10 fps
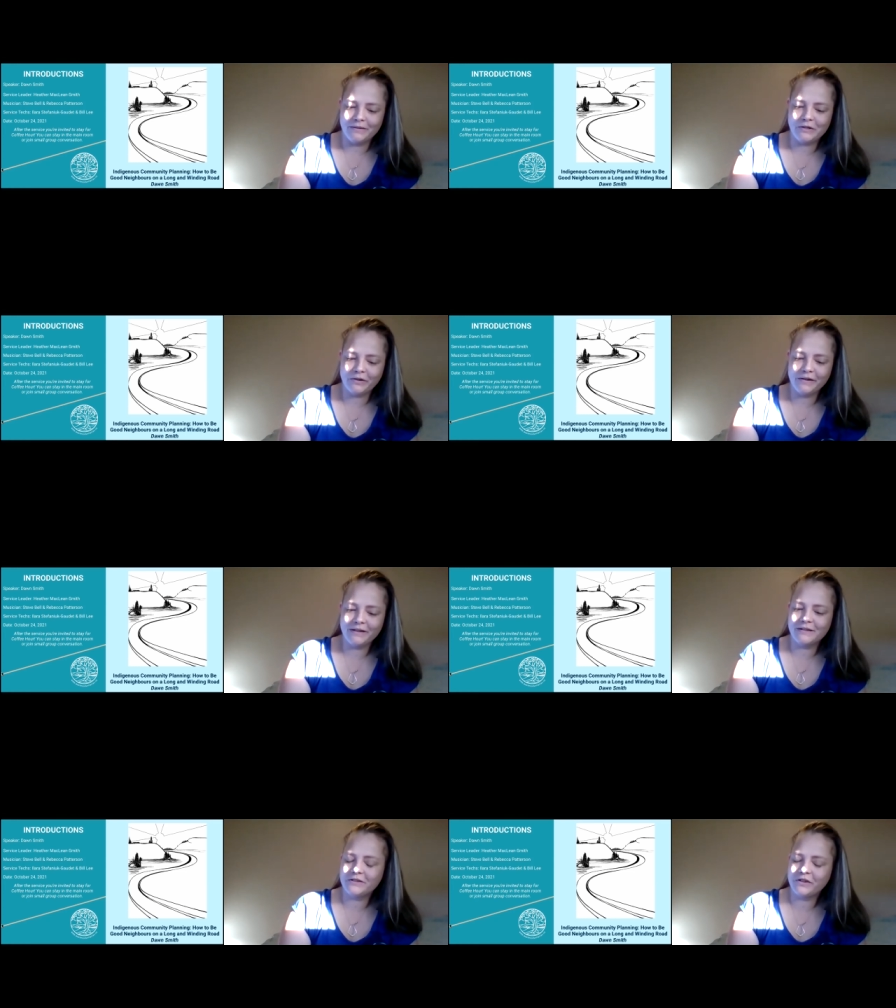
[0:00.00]
During
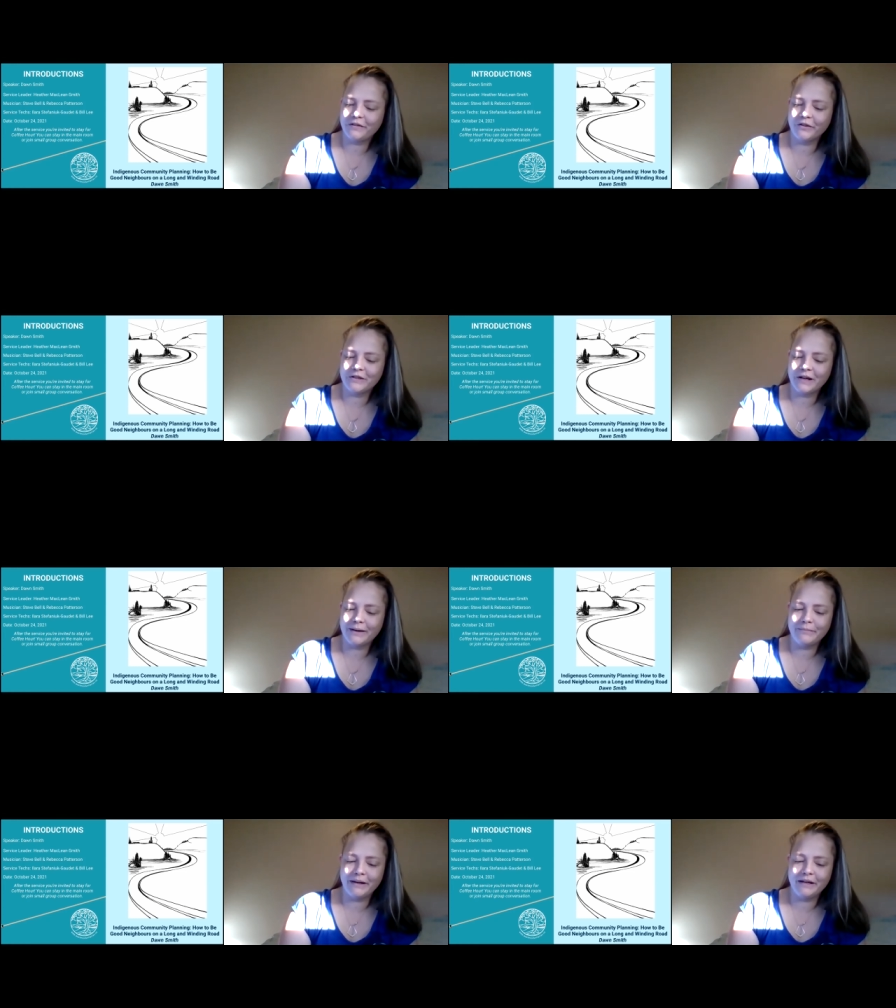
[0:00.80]
this stressful
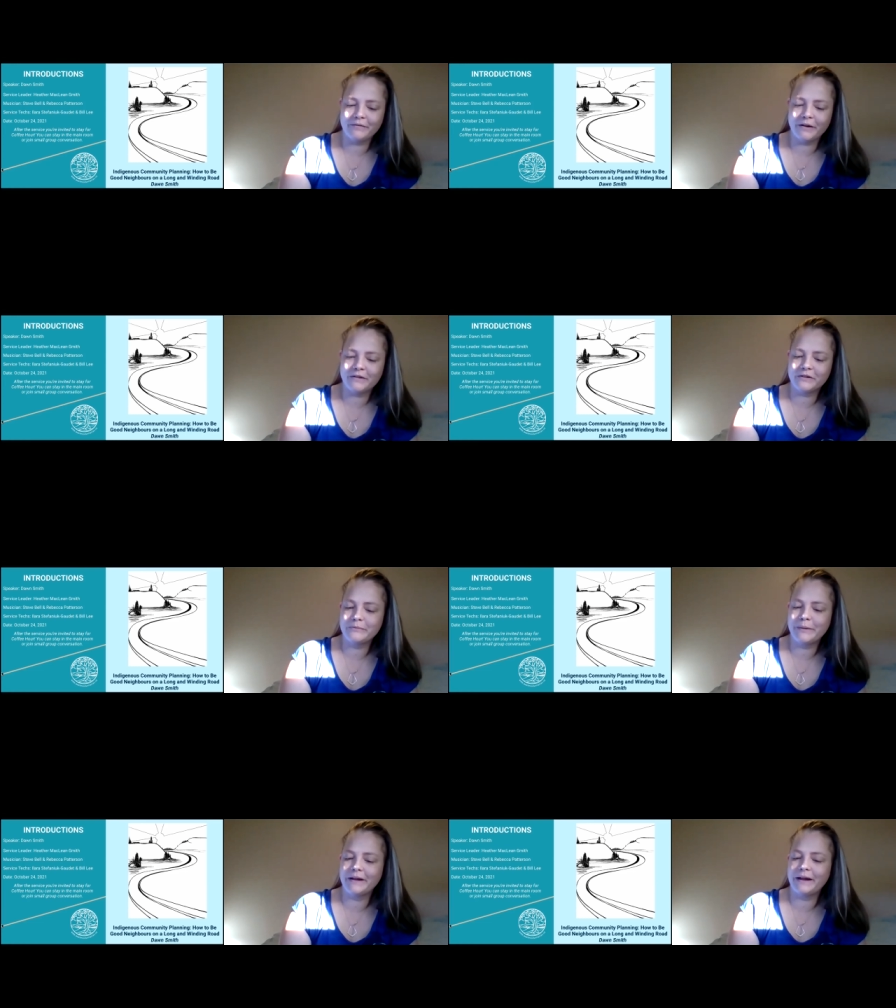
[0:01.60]
time, many of us are
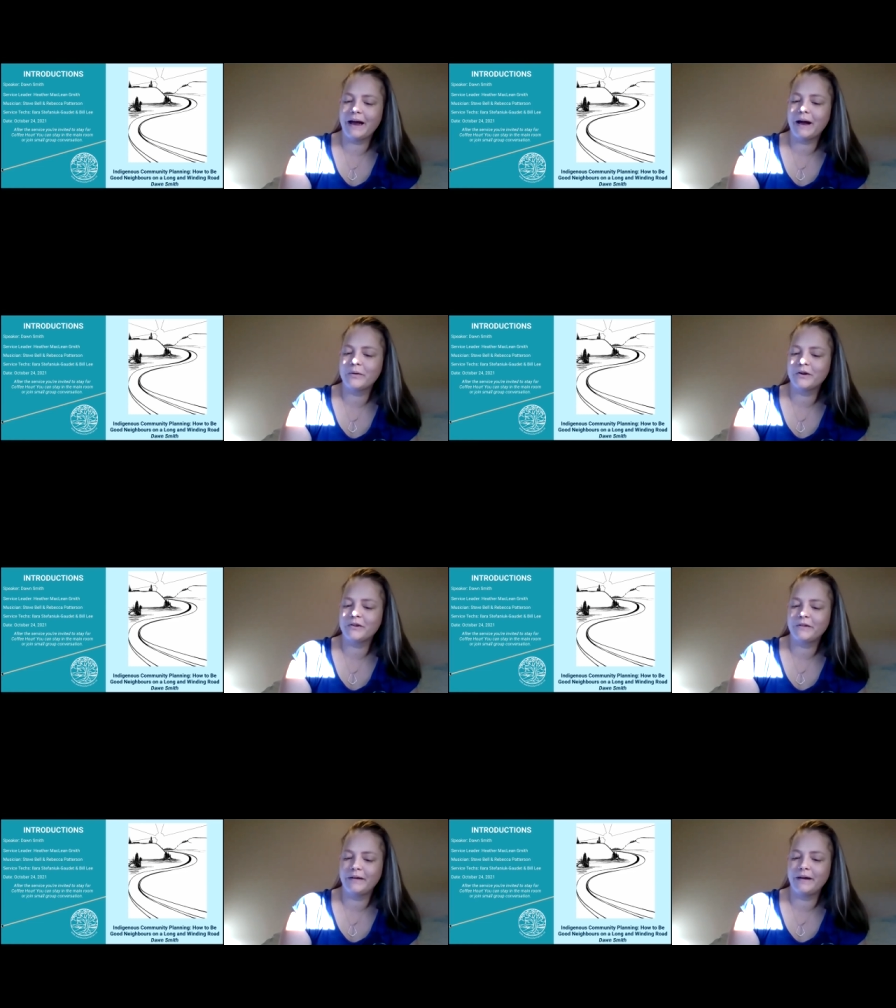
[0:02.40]
spending
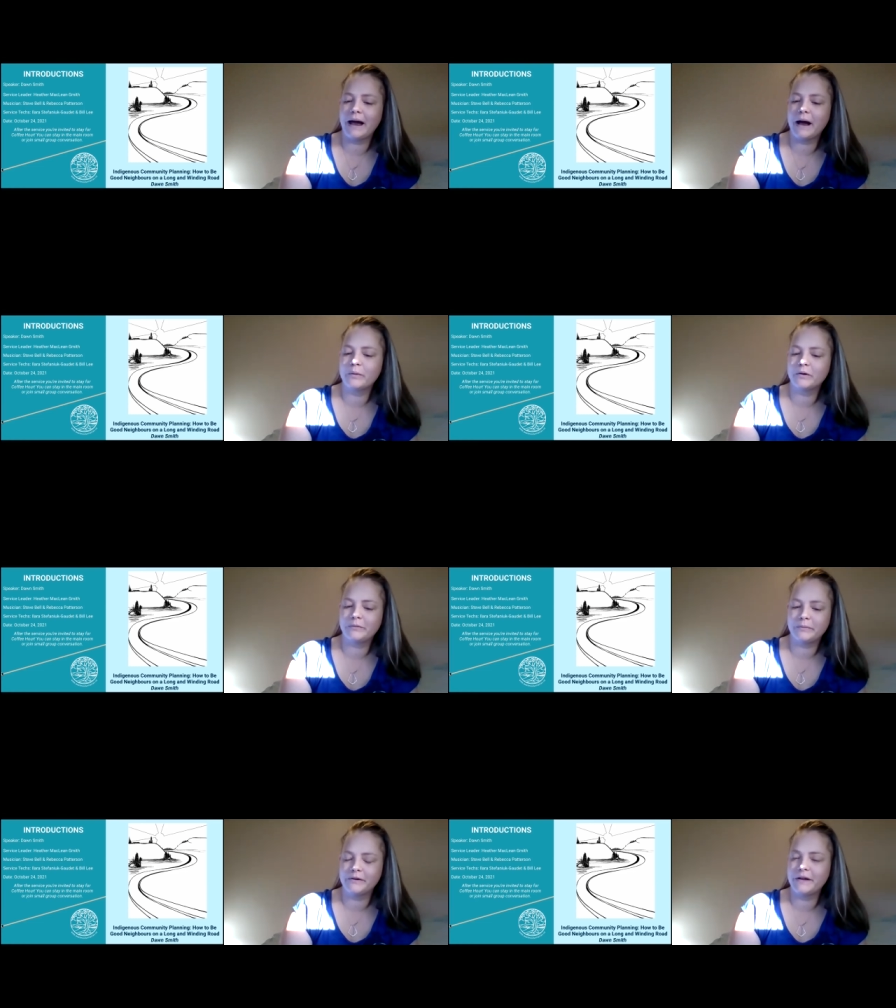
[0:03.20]
hours and hours
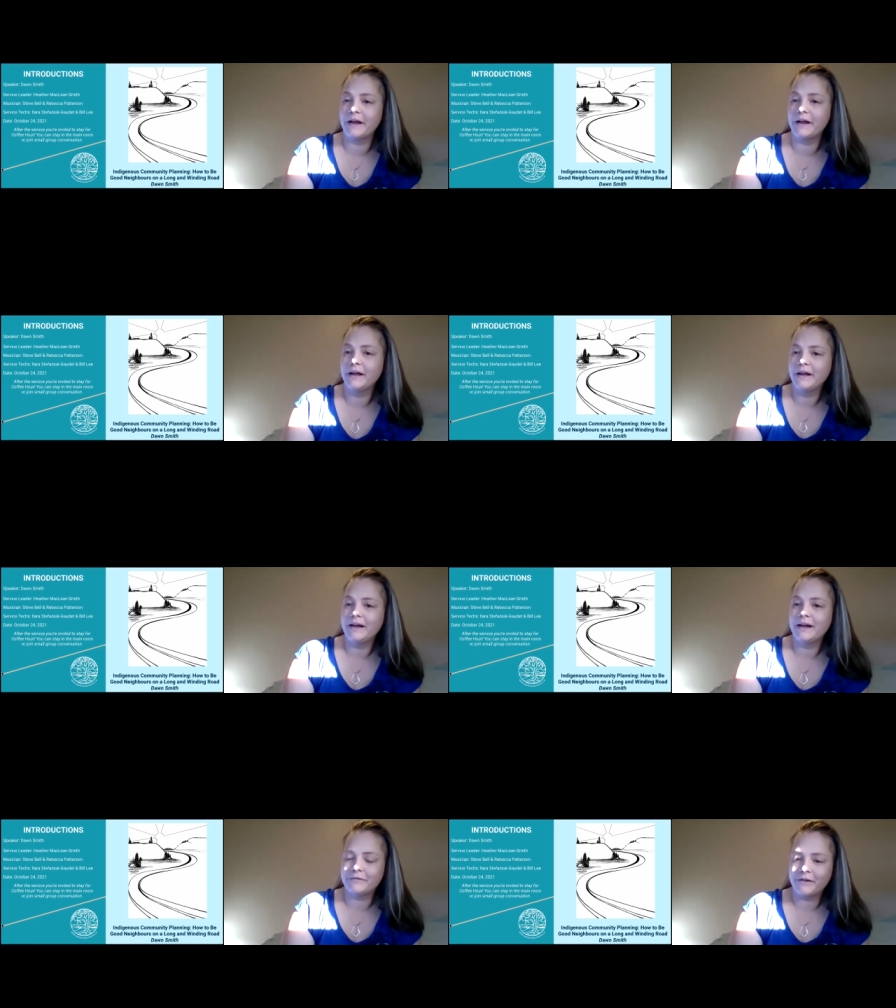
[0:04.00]
per day
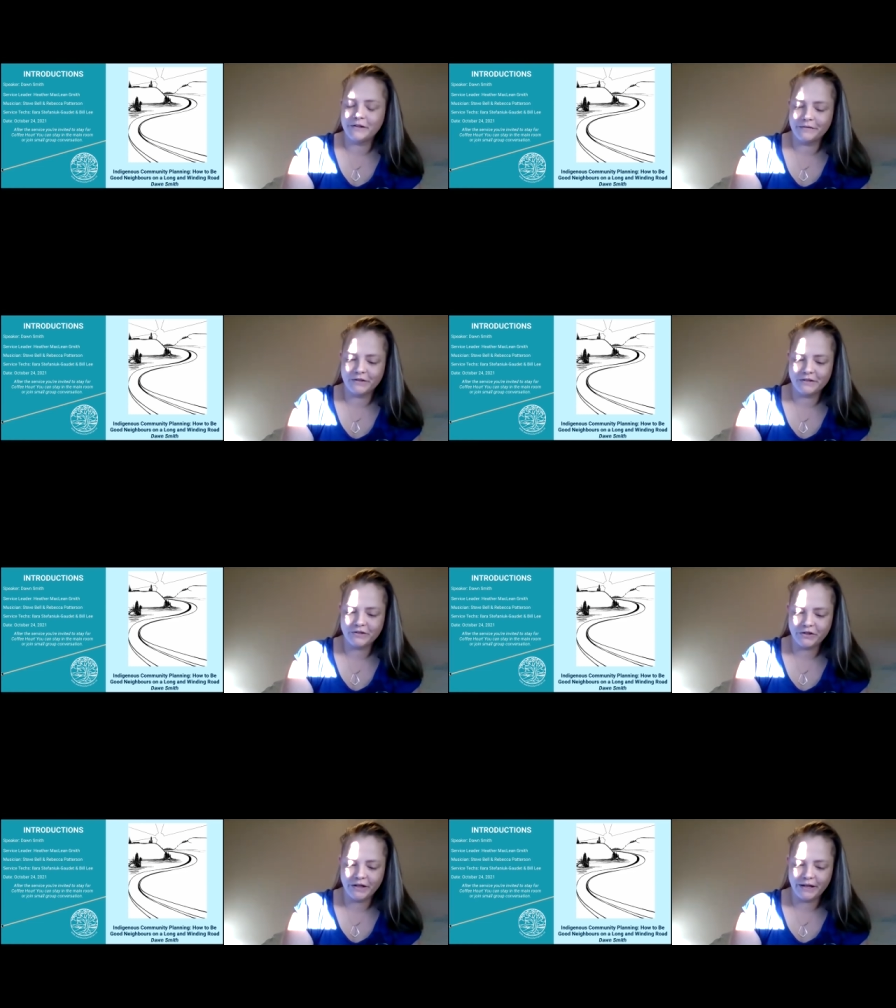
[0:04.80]
in front of a
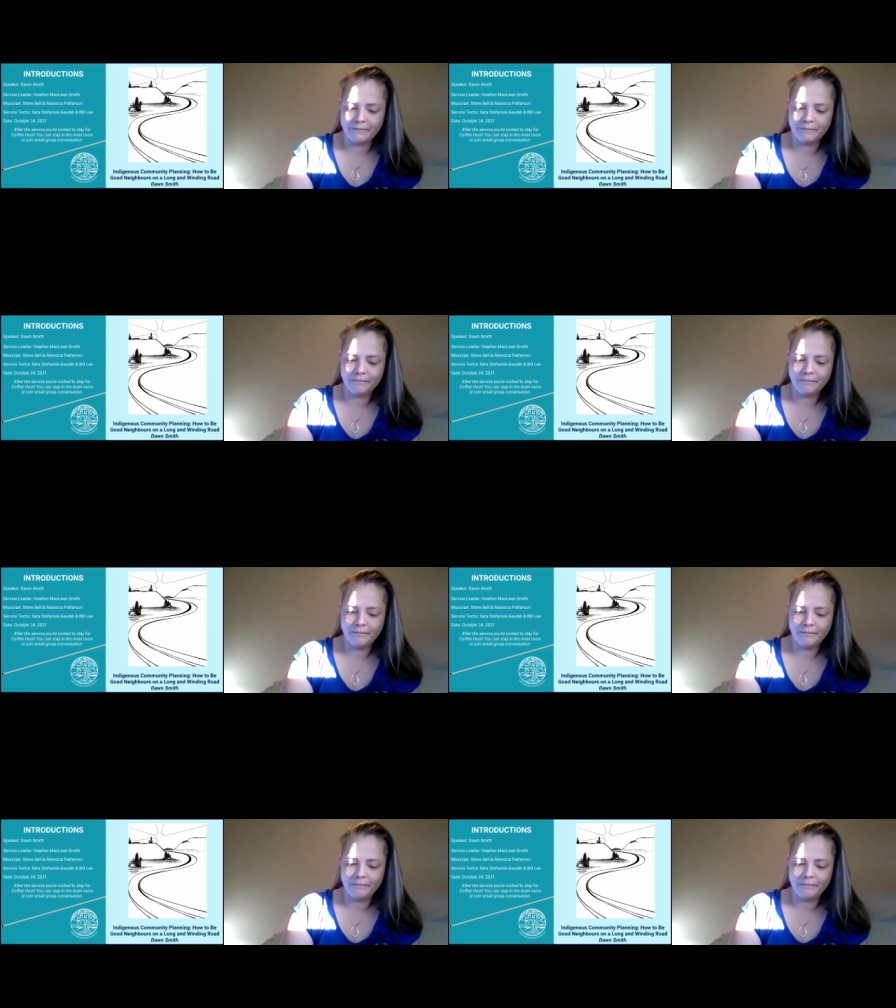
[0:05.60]
screen.